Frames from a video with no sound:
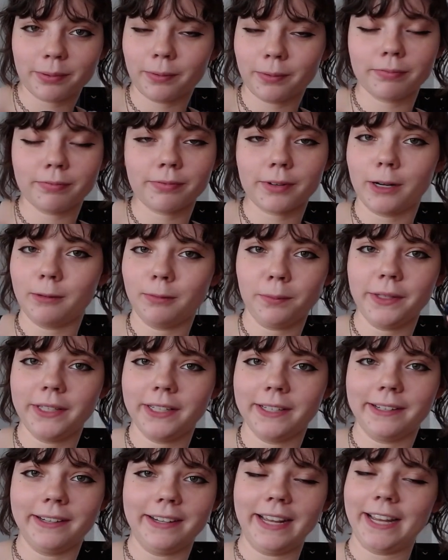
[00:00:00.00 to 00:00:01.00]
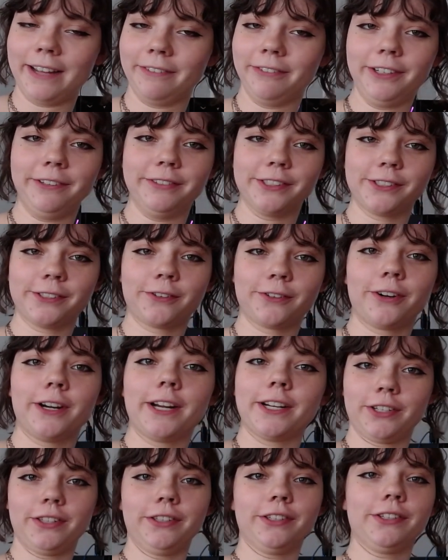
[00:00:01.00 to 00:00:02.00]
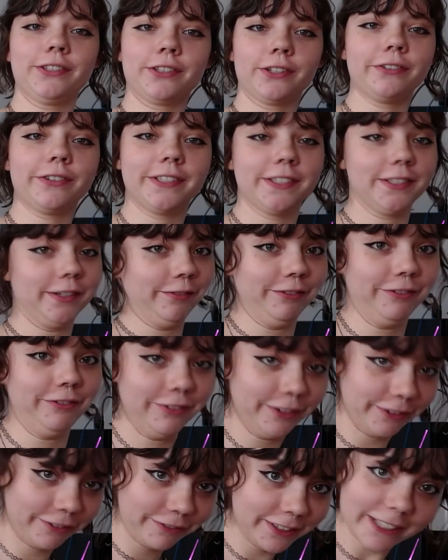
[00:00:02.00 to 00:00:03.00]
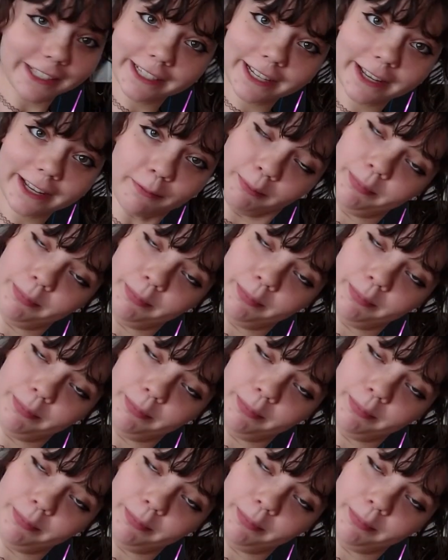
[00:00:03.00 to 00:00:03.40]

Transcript: probably haven't even scratched the surface of 50 yet,